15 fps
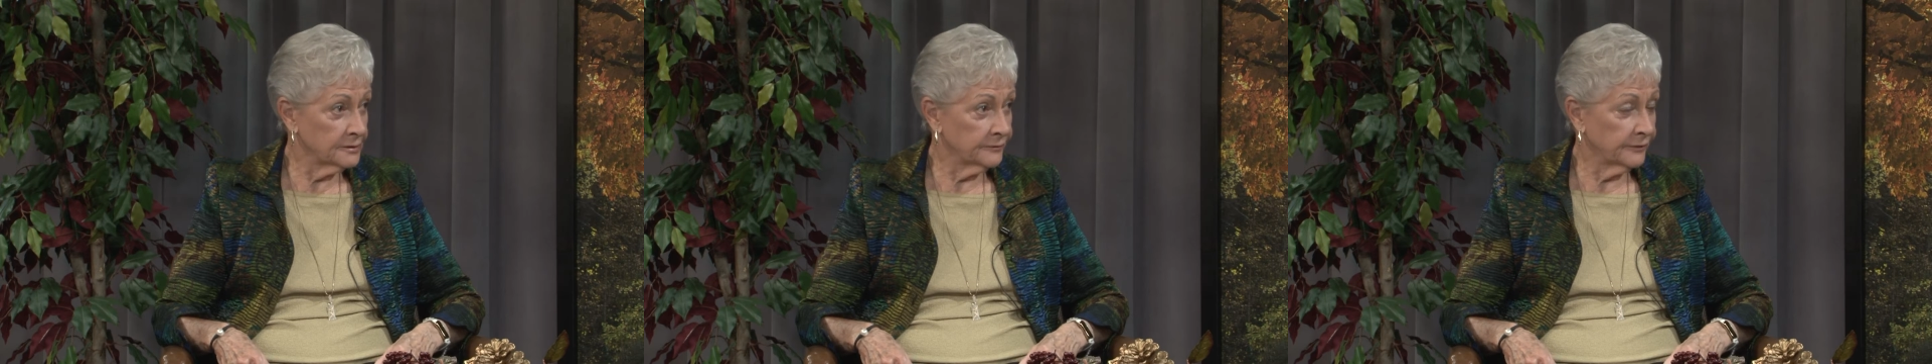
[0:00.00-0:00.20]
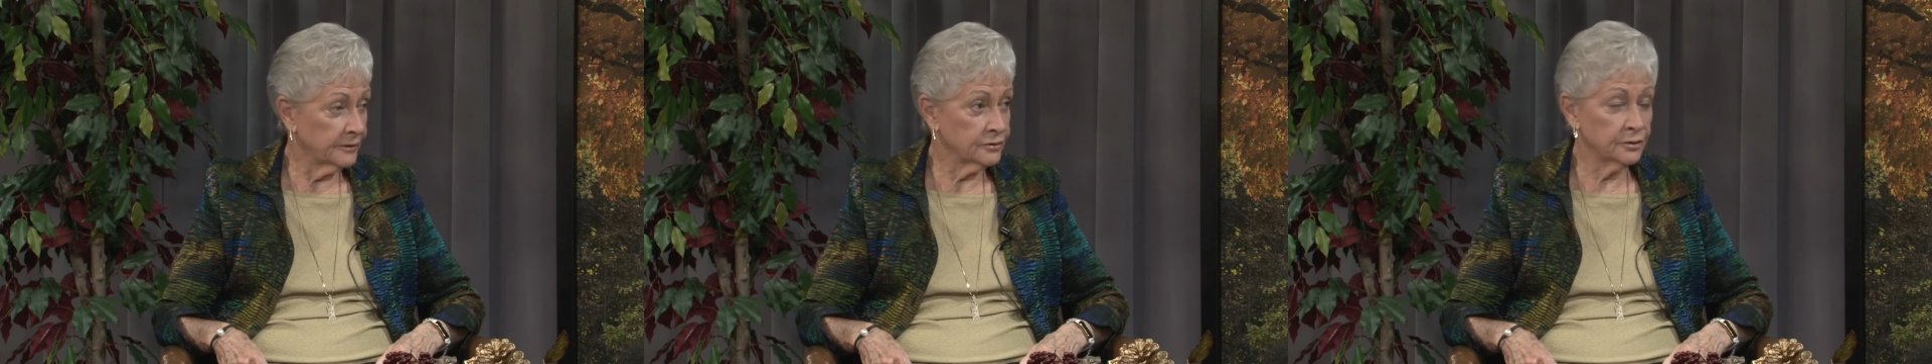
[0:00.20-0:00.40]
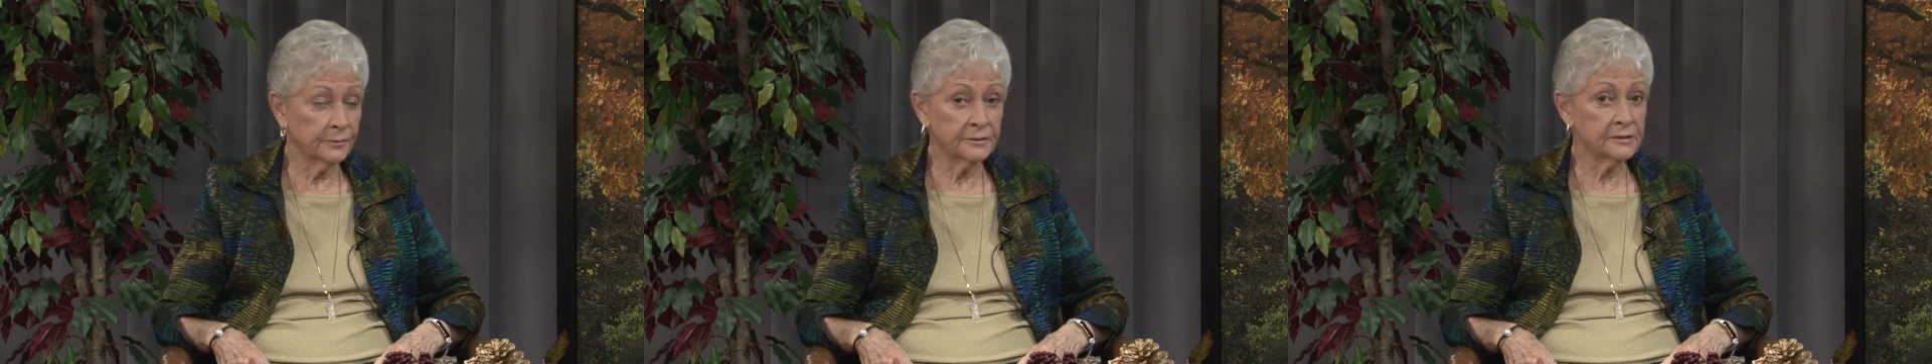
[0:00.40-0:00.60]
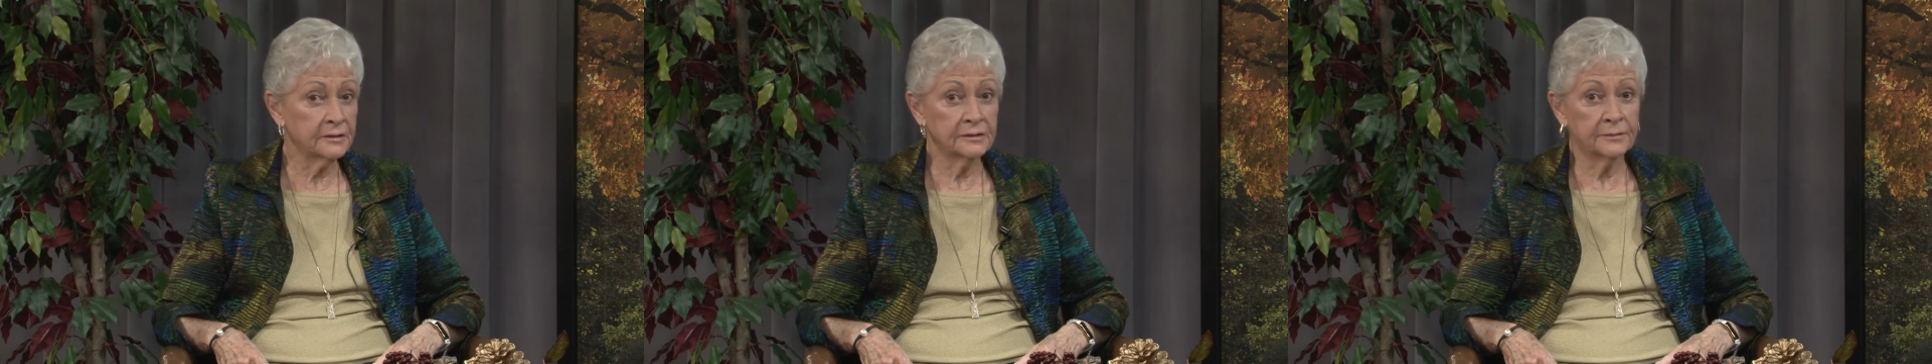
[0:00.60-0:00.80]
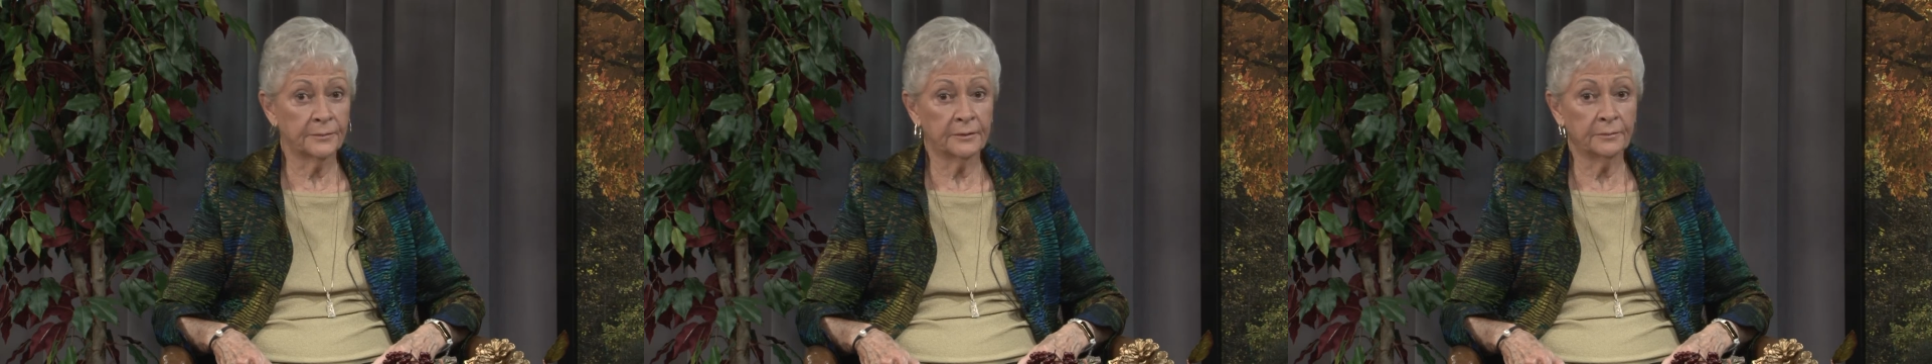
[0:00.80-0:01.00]
vegetables,
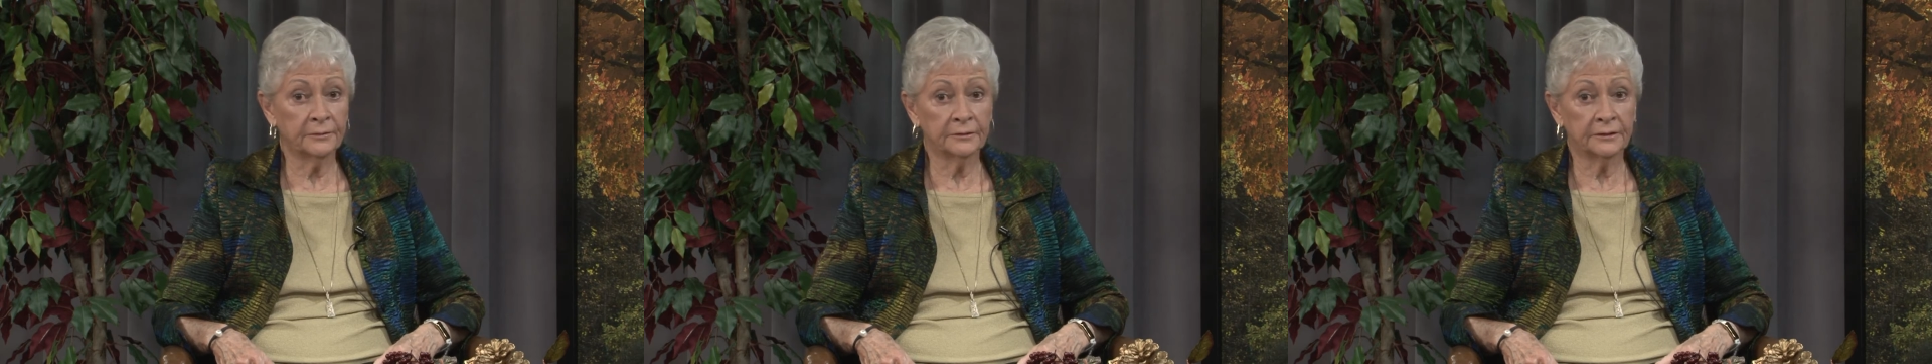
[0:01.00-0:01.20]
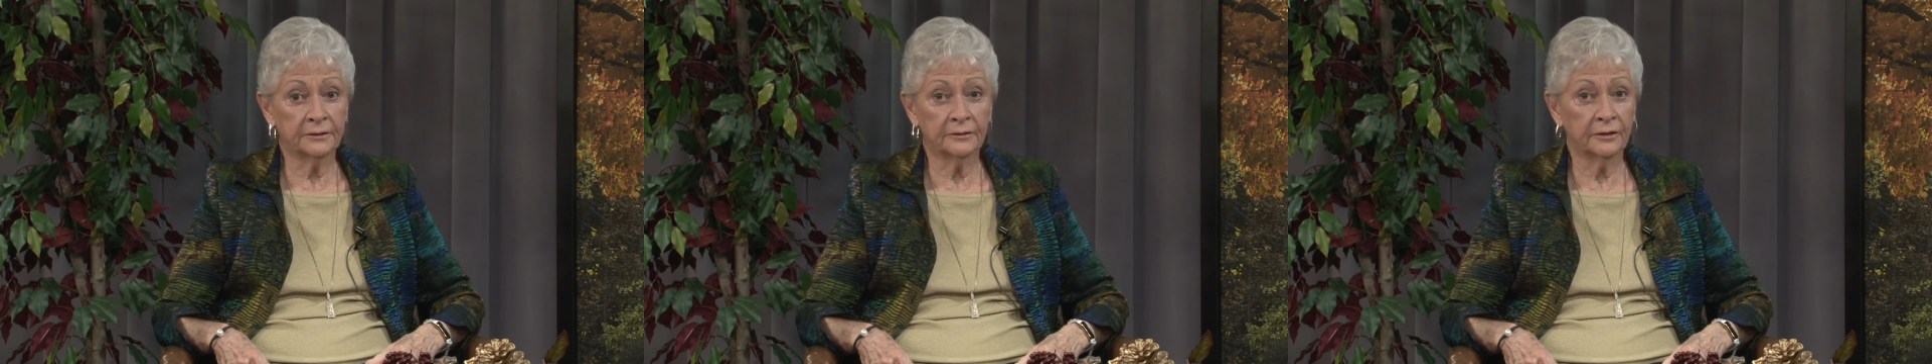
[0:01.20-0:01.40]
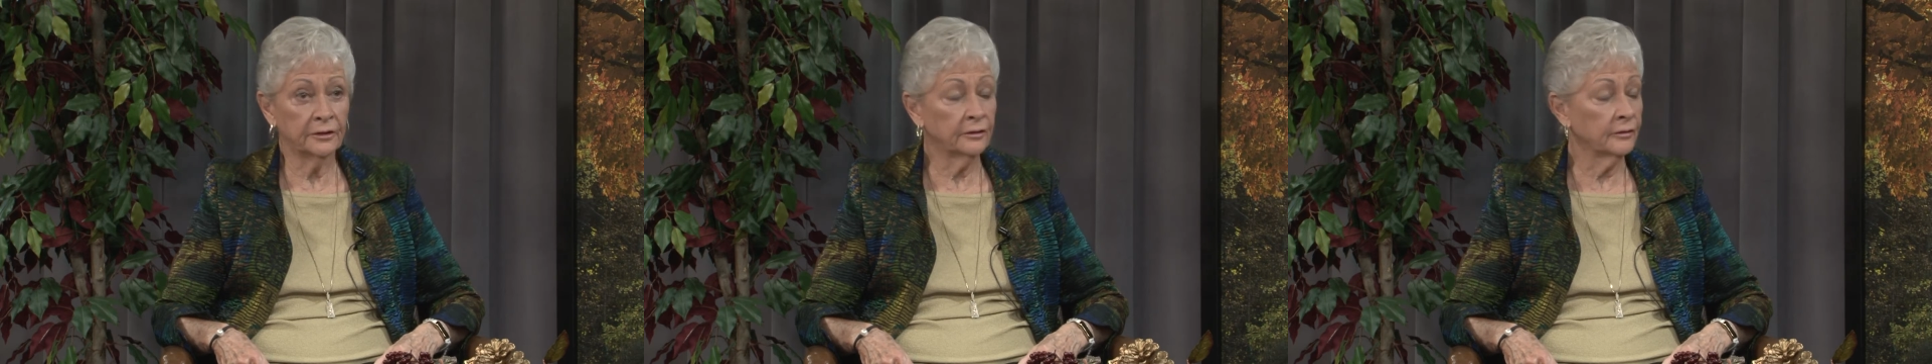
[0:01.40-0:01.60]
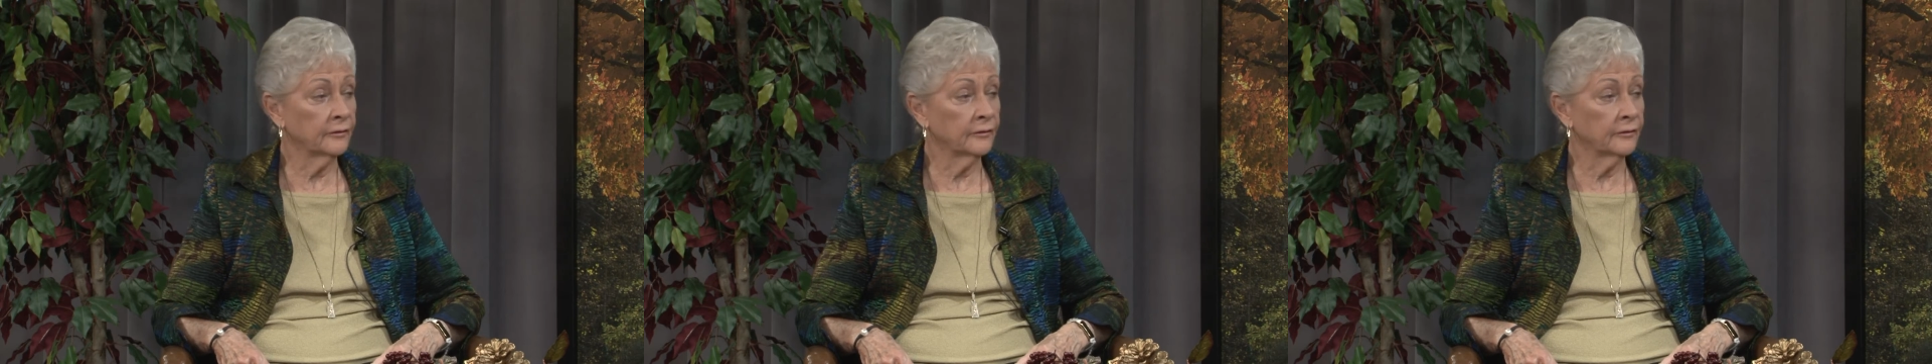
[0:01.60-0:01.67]
because people didn't,